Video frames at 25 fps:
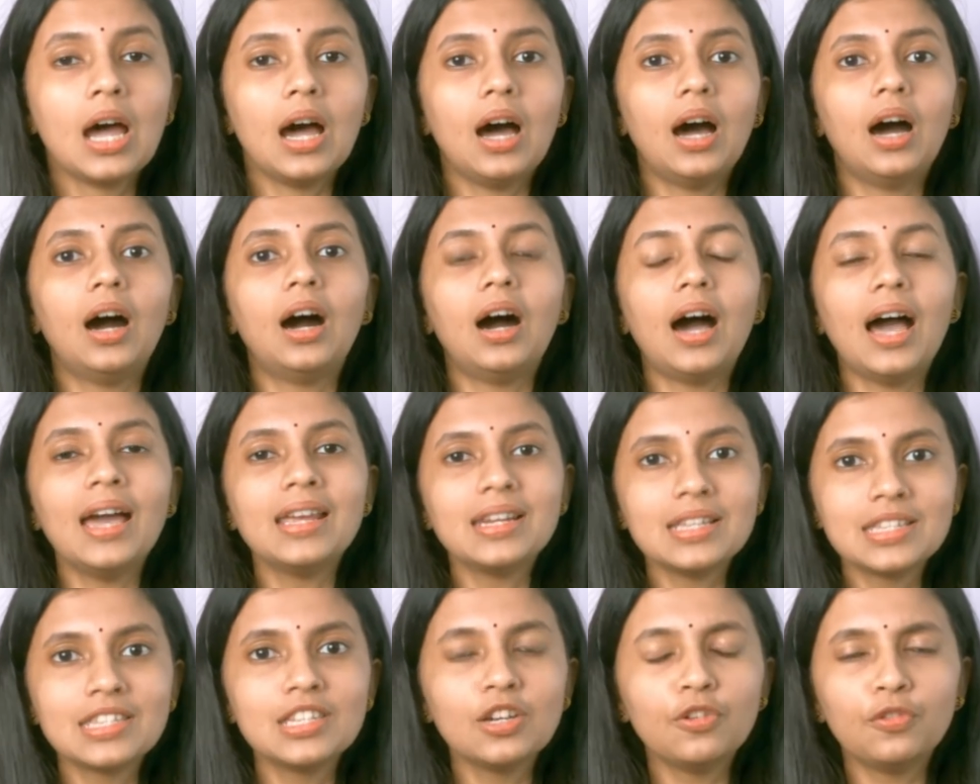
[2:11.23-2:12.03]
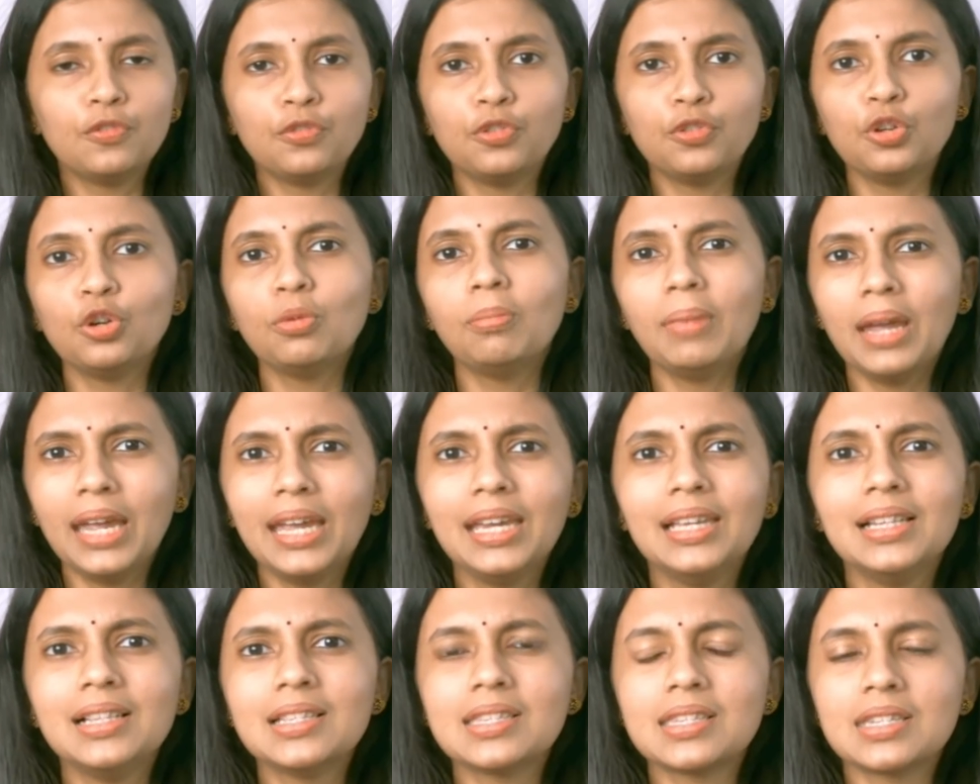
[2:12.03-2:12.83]
I received few
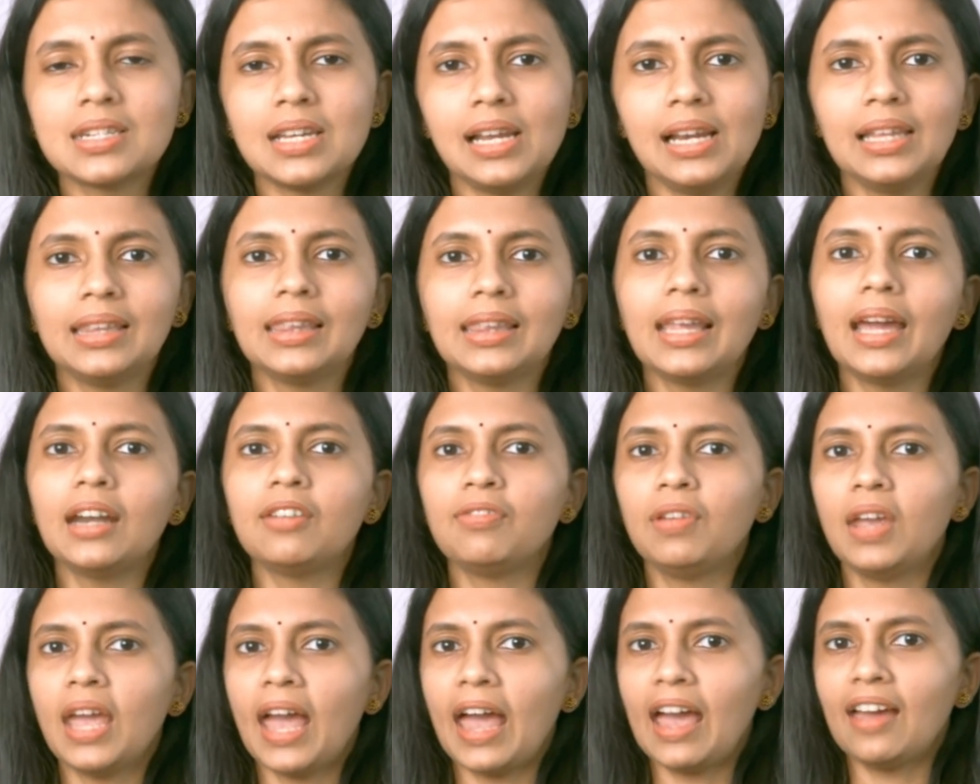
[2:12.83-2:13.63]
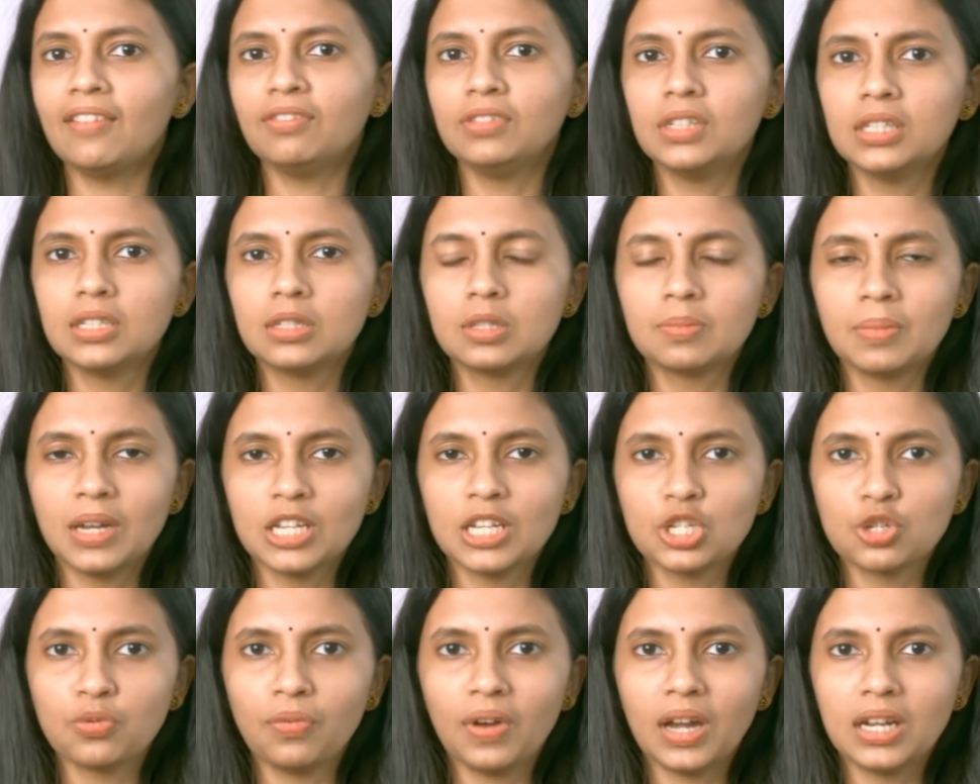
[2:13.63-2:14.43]
mails telling that we have this
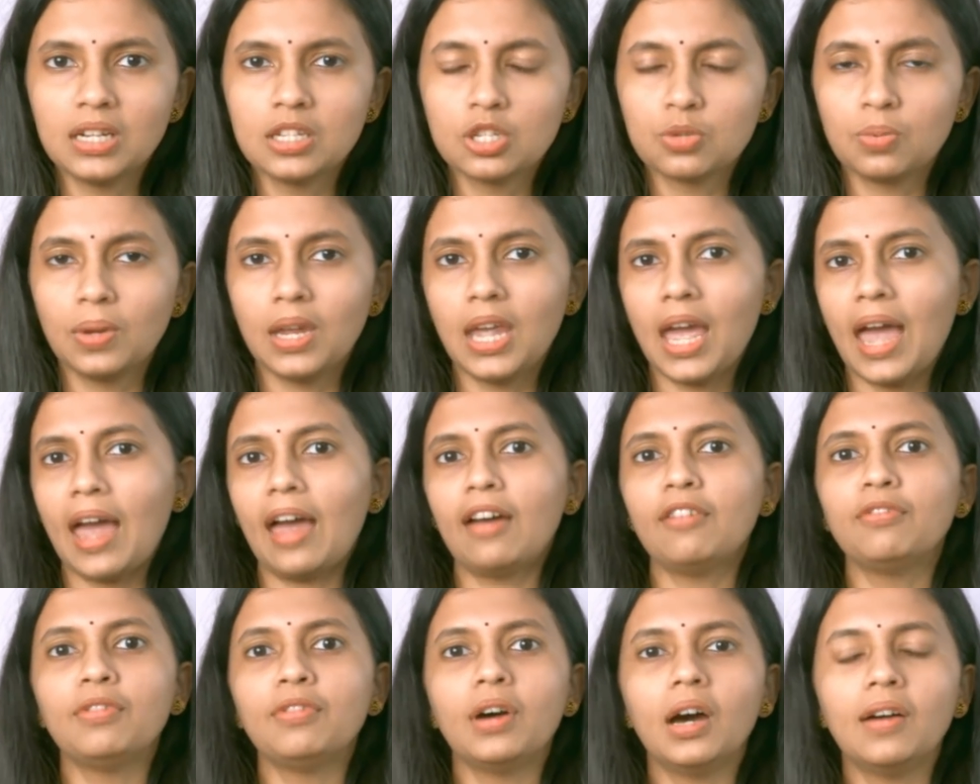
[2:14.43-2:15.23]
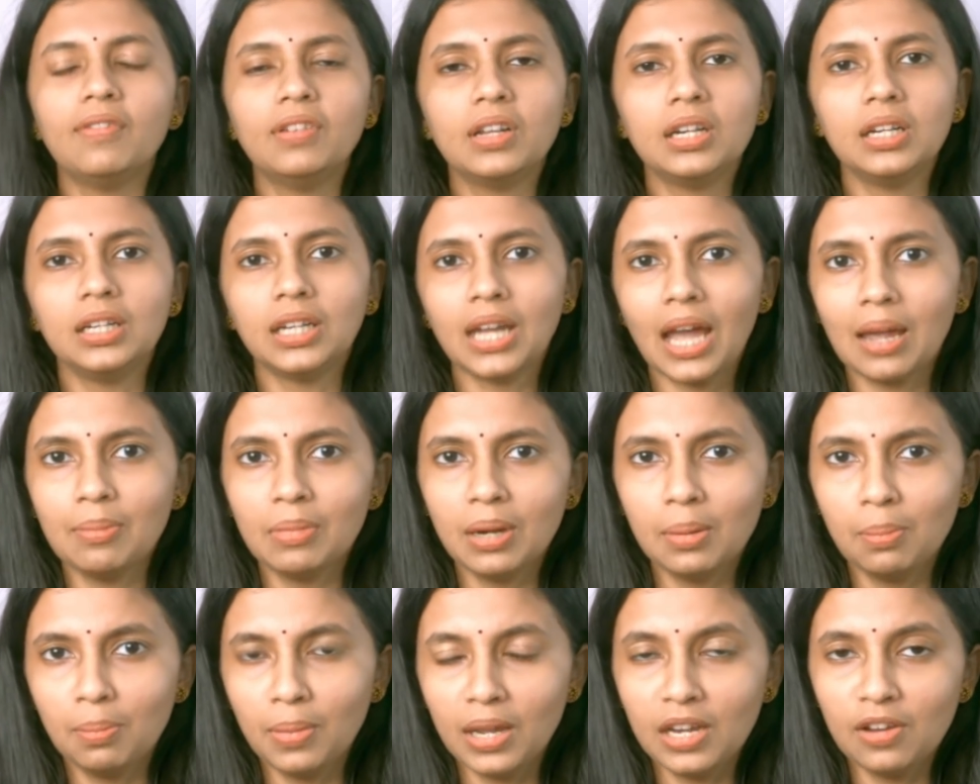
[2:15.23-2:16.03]
much funds, we have our
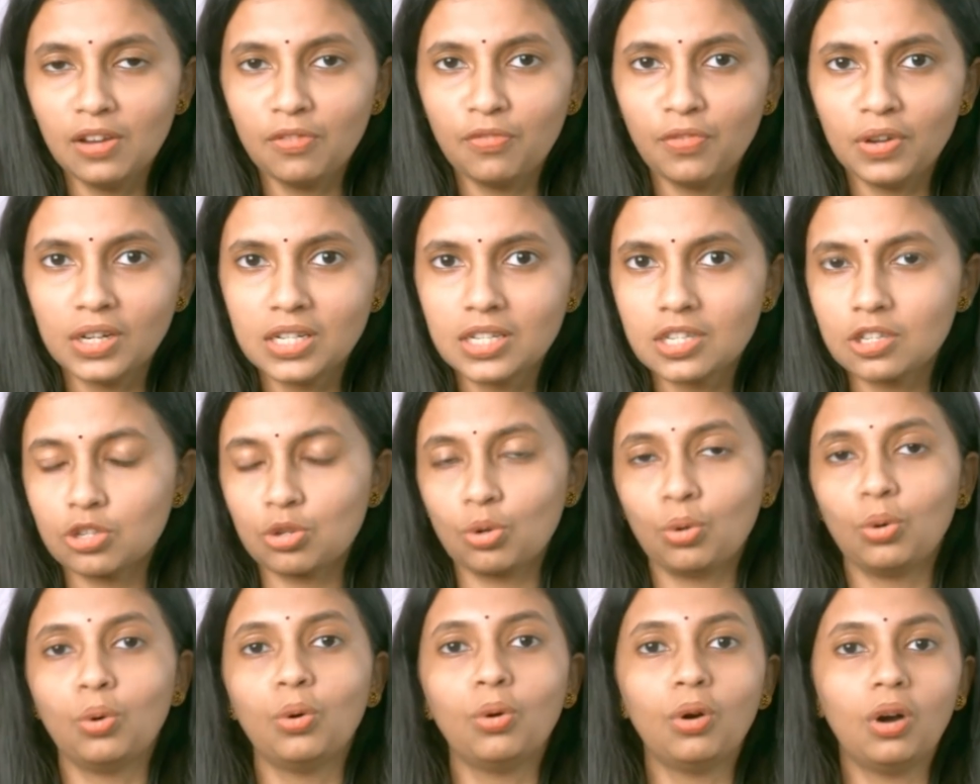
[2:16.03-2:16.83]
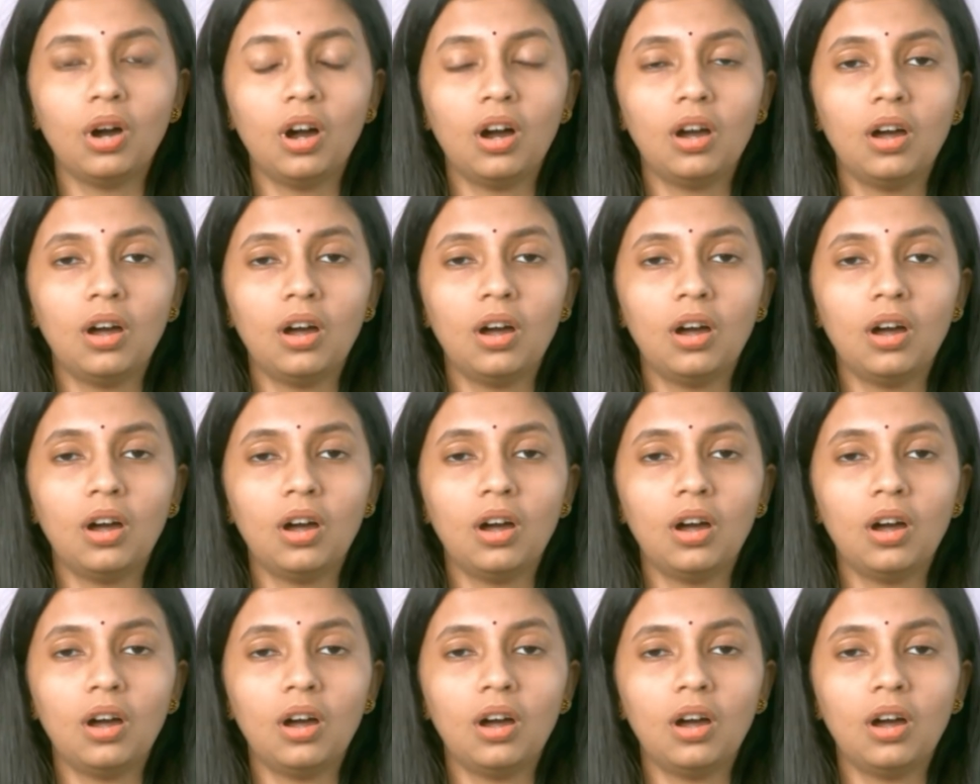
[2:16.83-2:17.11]
retirement benefits, so